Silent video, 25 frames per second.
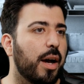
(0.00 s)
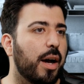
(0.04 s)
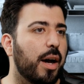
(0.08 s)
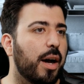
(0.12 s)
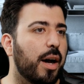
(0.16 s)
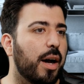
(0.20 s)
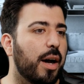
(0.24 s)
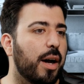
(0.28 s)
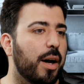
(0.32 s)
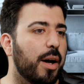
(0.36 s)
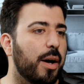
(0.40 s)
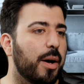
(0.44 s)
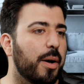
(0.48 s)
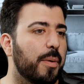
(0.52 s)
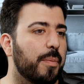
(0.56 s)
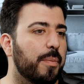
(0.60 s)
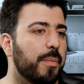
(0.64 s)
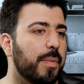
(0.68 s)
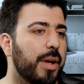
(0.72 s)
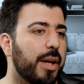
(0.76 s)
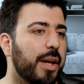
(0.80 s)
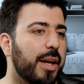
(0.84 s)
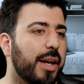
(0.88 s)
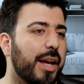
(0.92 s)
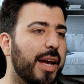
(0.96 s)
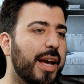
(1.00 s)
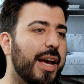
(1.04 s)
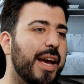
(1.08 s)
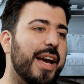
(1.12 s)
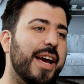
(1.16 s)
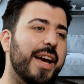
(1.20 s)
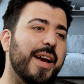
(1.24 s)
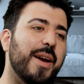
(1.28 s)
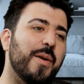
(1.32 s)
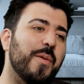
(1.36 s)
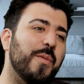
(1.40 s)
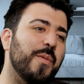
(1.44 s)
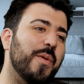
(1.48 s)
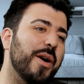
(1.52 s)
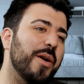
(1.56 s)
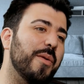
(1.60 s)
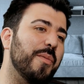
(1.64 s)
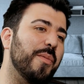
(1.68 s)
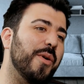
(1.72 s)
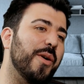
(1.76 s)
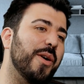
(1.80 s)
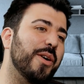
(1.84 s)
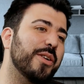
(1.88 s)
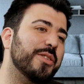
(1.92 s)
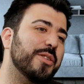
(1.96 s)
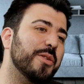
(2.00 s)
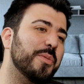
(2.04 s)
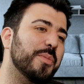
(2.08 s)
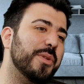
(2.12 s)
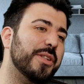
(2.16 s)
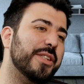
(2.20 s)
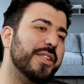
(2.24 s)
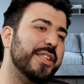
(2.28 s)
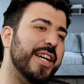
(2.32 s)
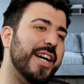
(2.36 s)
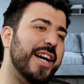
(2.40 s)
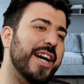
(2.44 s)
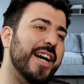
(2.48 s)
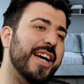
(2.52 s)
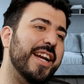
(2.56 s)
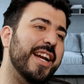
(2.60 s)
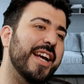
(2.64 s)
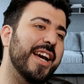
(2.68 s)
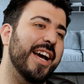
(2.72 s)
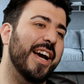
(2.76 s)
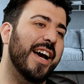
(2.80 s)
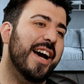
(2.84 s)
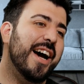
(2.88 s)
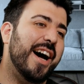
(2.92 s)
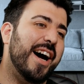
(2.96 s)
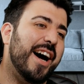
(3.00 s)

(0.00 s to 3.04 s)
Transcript: Um, hey, one more super chat.